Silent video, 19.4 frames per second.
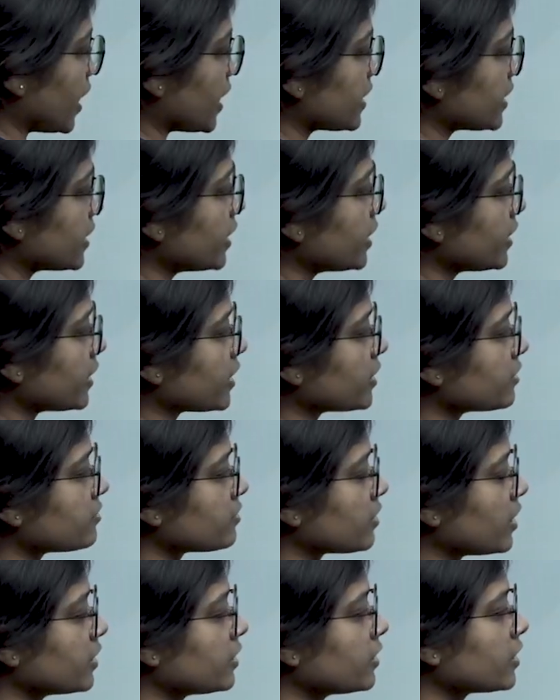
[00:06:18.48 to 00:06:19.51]
tiger
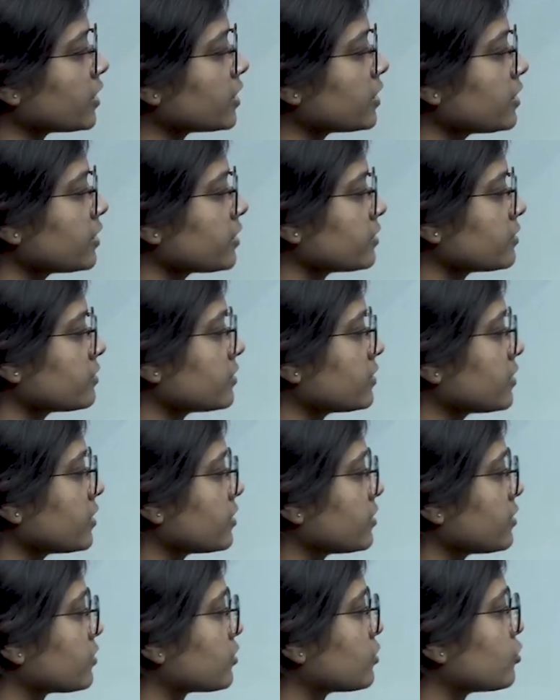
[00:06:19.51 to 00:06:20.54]
deaths under
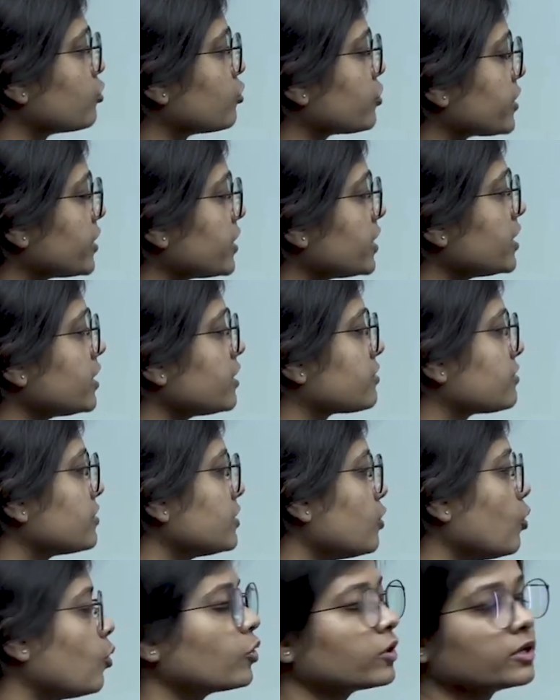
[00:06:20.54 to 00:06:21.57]
scrutiny is
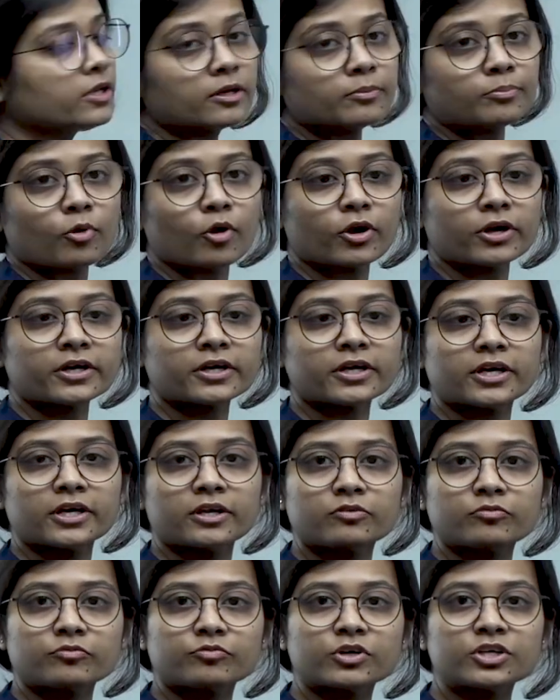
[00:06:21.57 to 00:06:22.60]
the only point
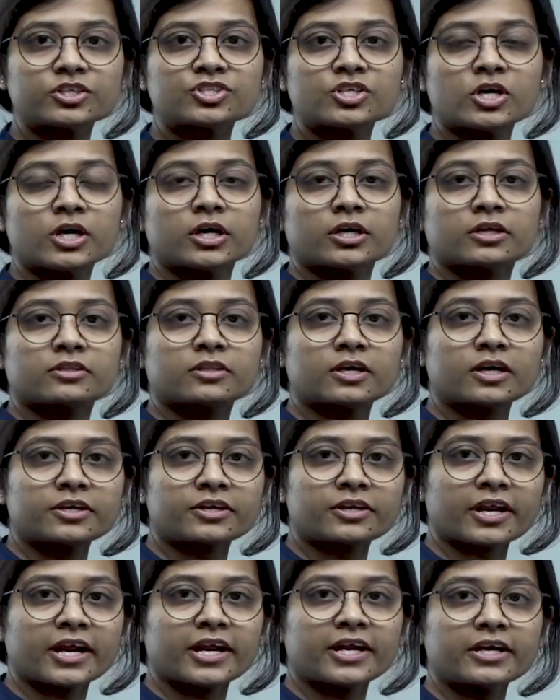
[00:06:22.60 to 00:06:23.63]
in which the
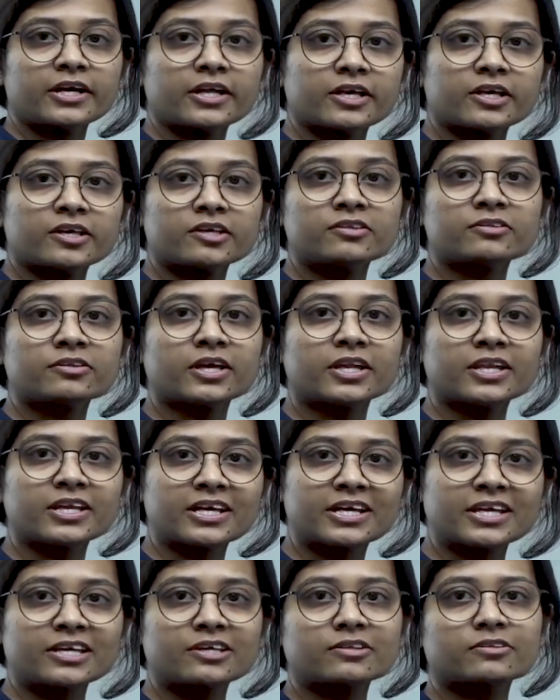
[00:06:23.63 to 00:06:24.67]
trend is
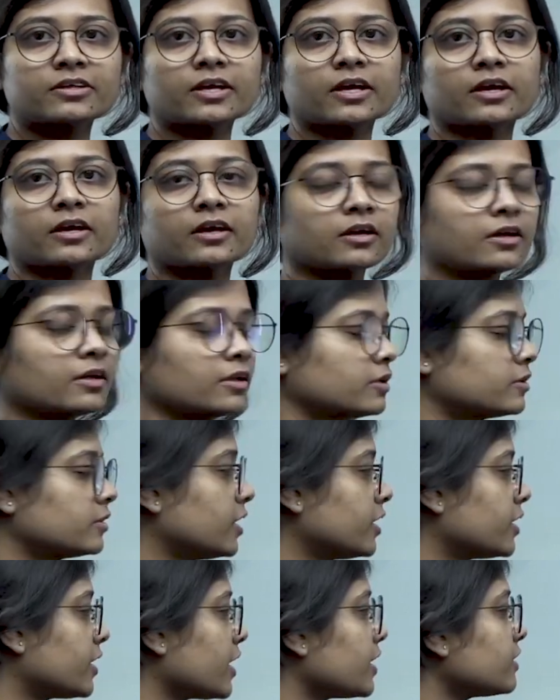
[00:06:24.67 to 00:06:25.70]
increasing.
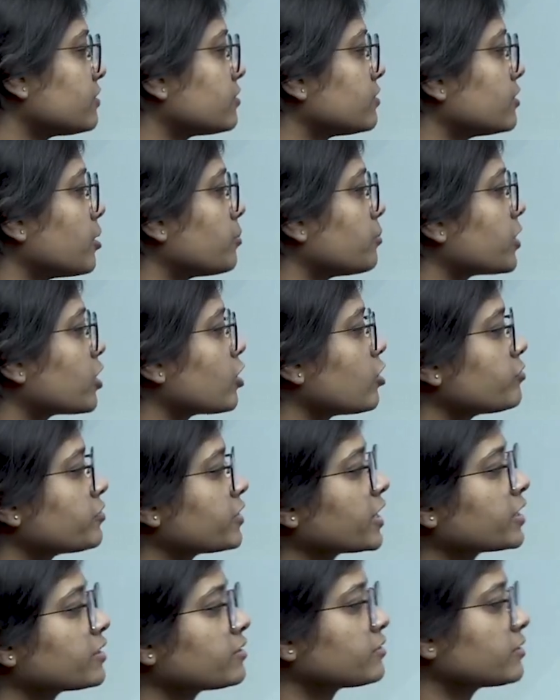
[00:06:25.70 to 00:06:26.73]
The death number of
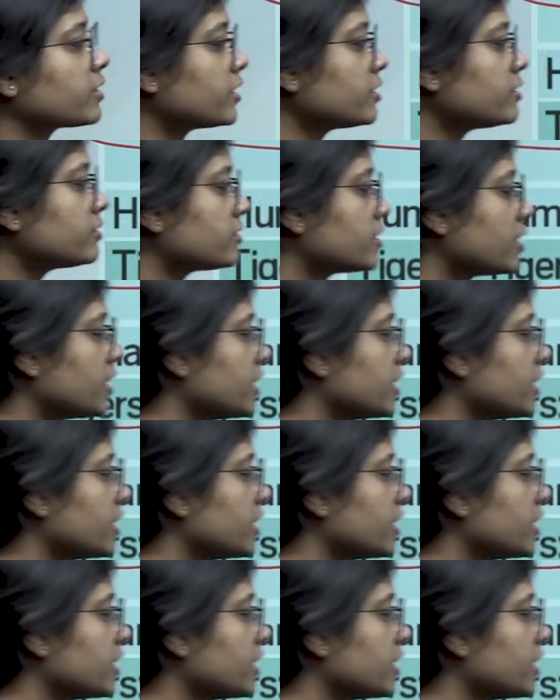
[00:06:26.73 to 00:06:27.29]
deaths is